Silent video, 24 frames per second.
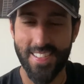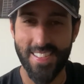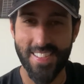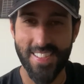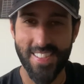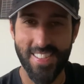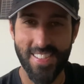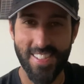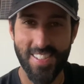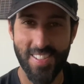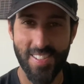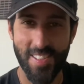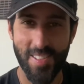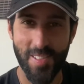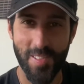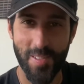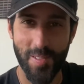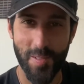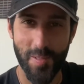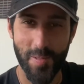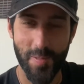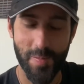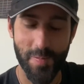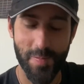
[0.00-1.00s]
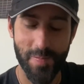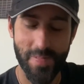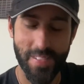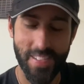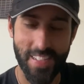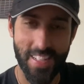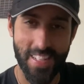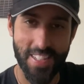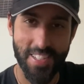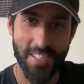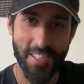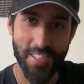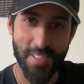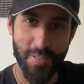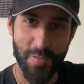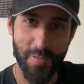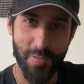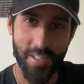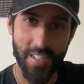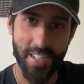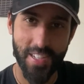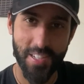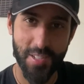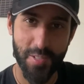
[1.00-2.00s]
So I just
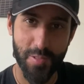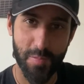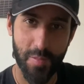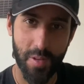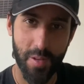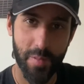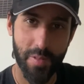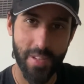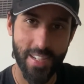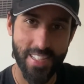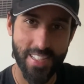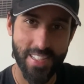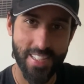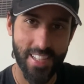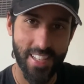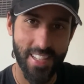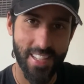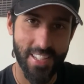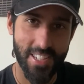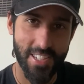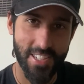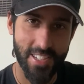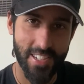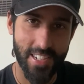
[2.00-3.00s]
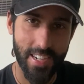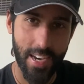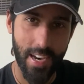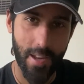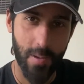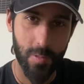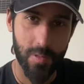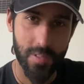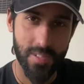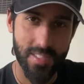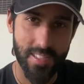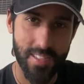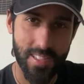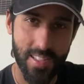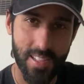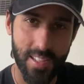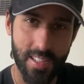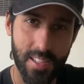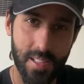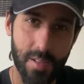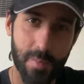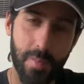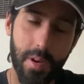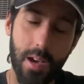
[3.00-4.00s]
finished my meditation and I was
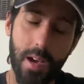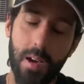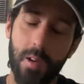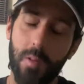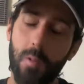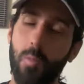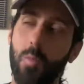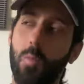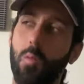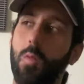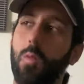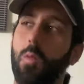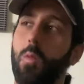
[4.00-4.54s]
thinking about